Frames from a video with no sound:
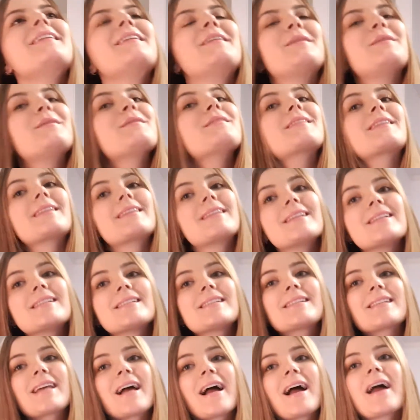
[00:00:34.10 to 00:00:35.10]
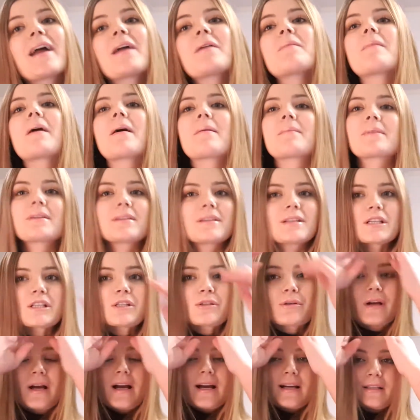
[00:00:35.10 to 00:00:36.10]
only this time I'm gonna
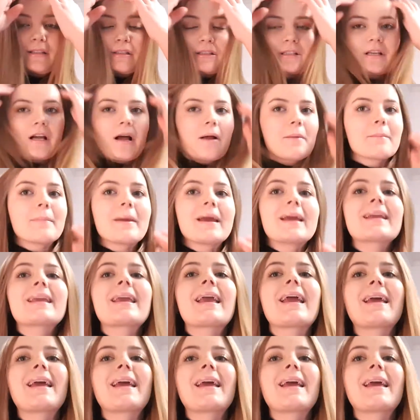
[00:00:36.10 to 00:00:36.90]
try to not make